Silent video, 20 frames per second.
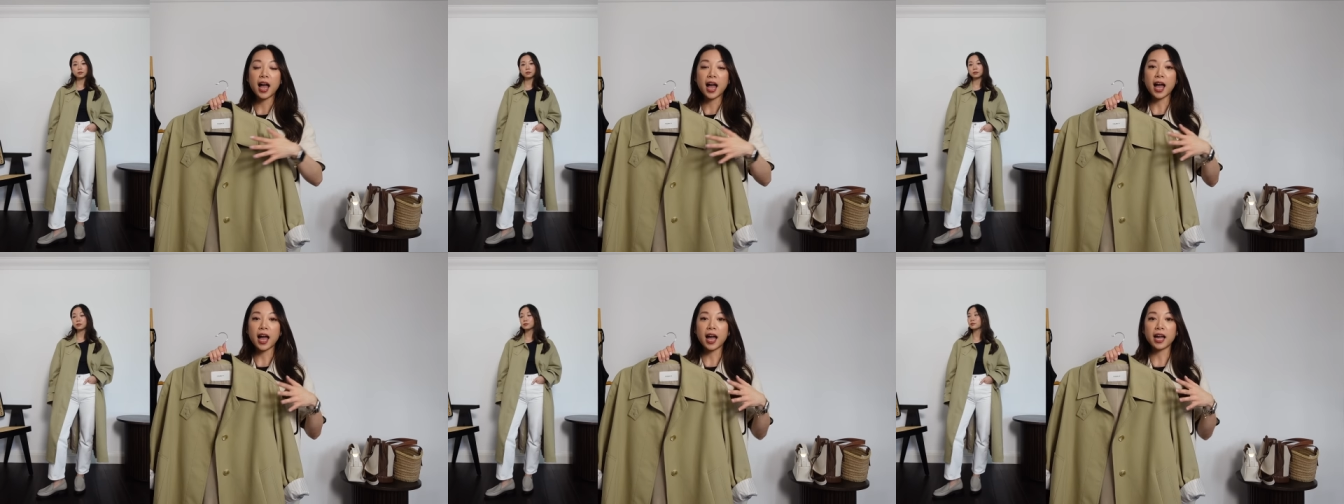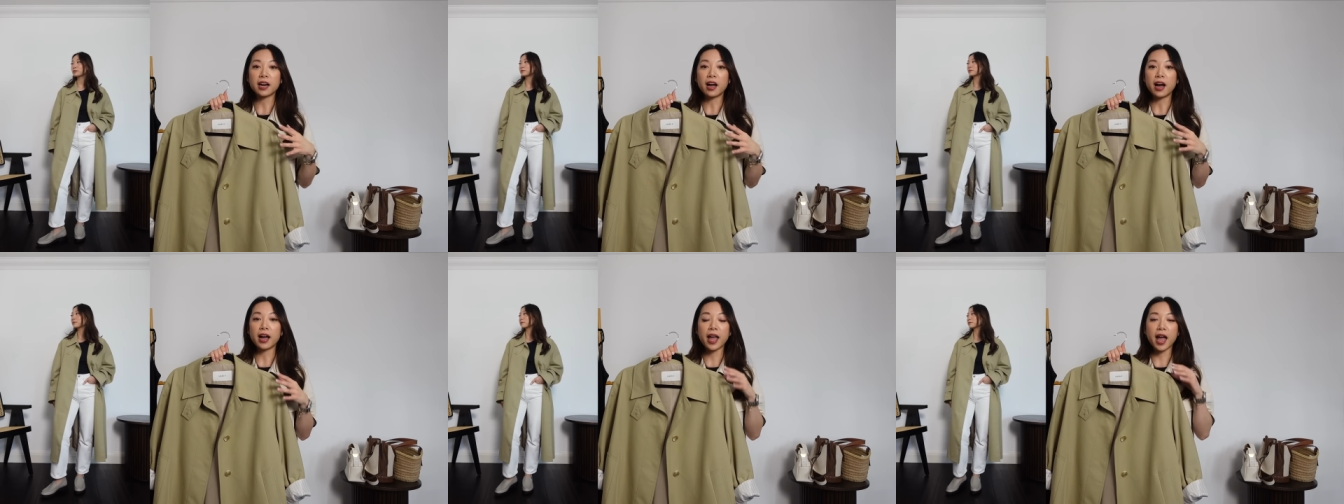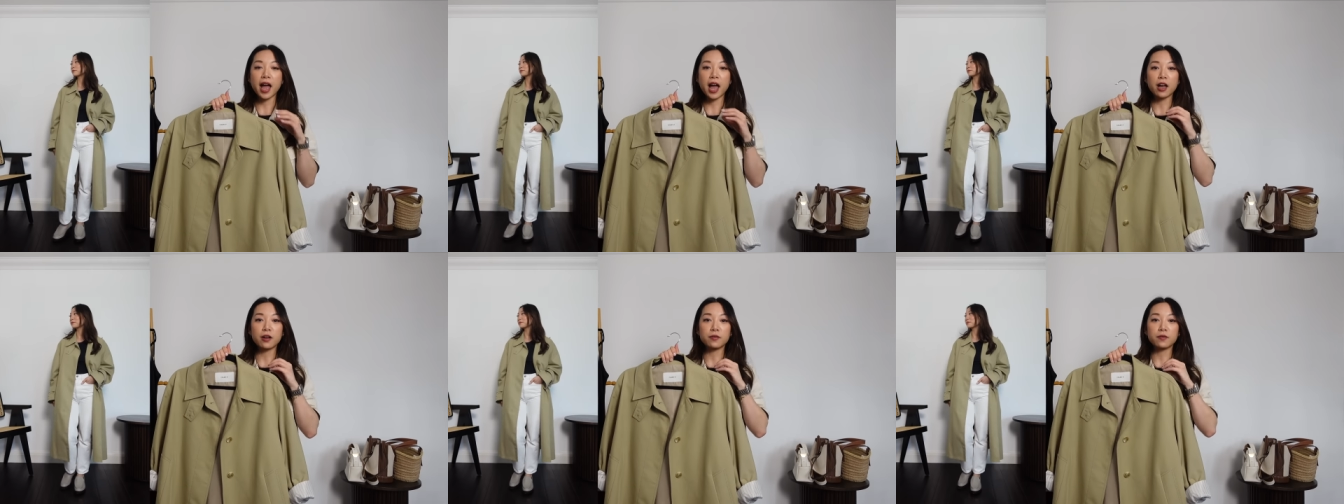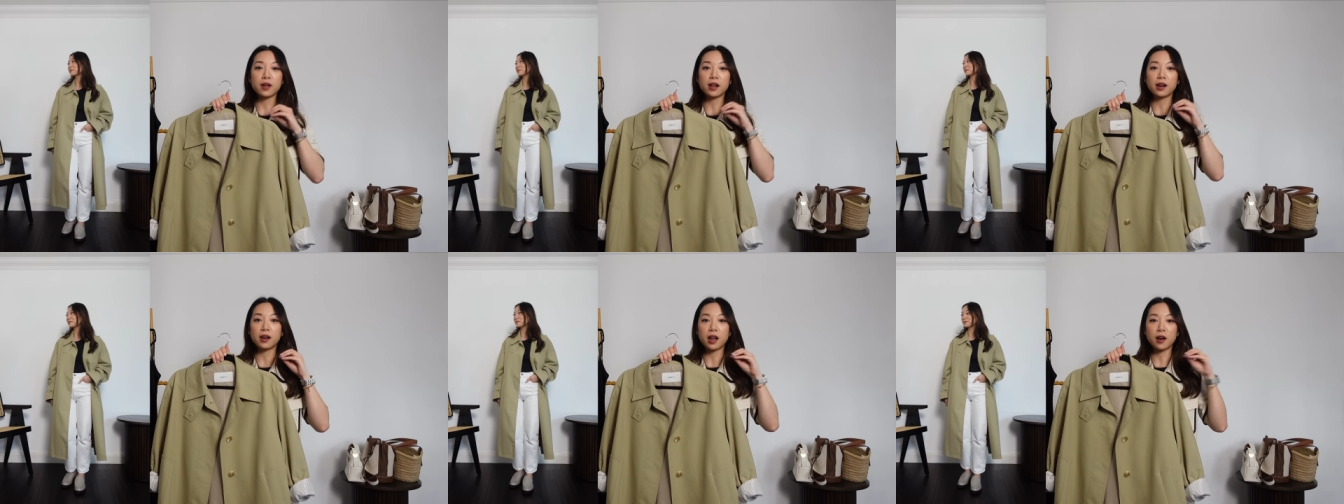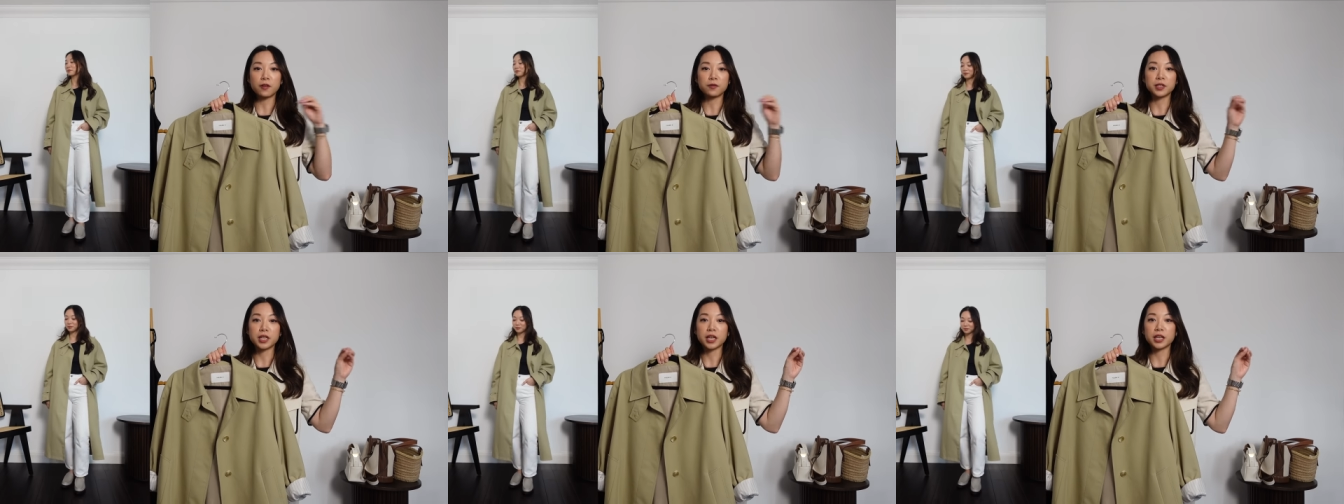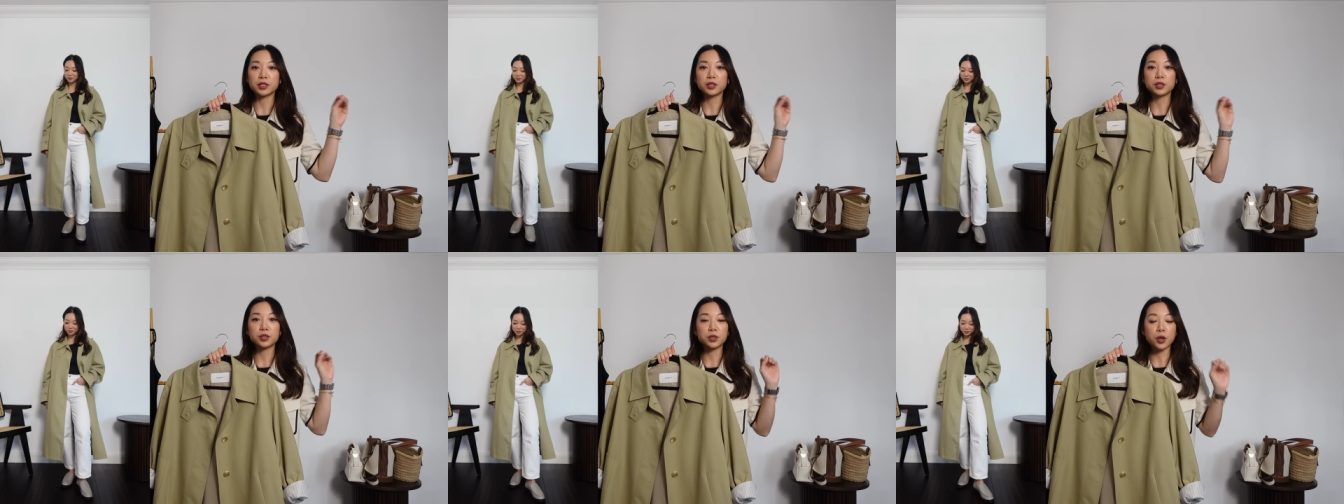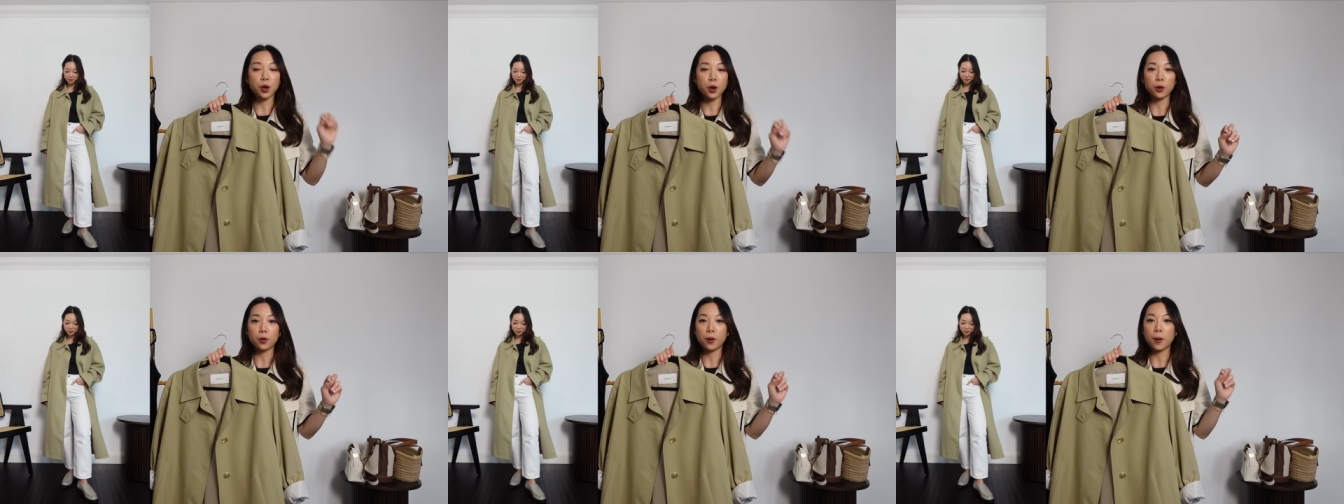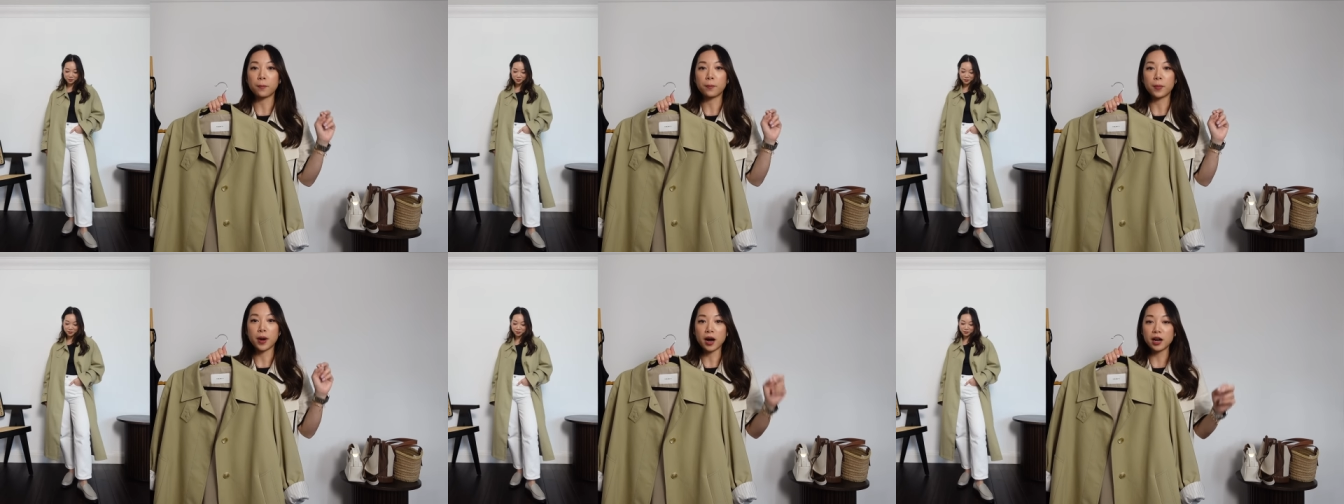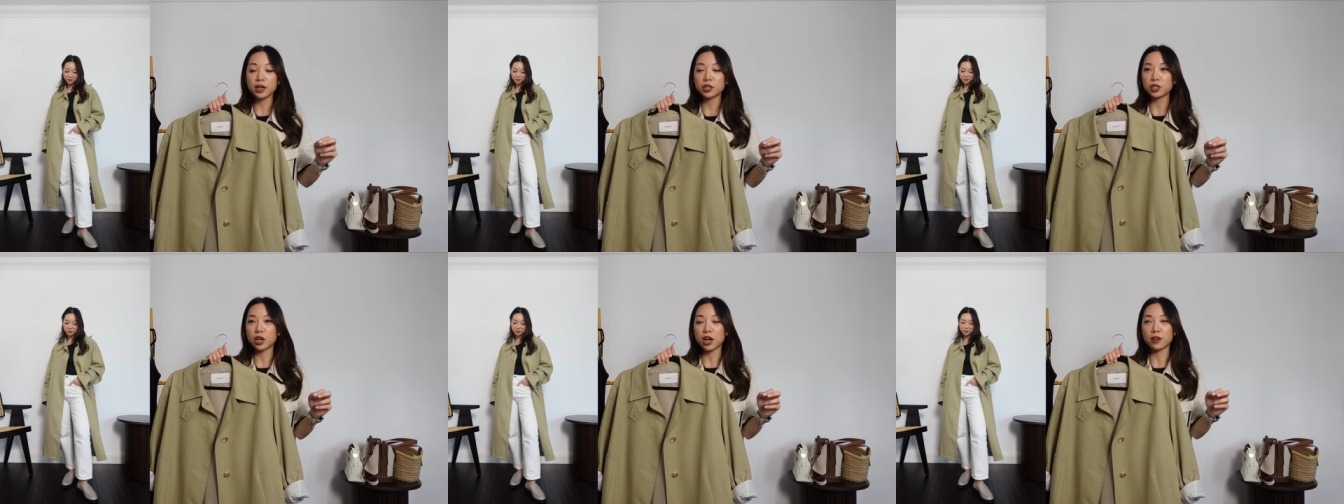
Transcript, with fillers: and I have loved it so much.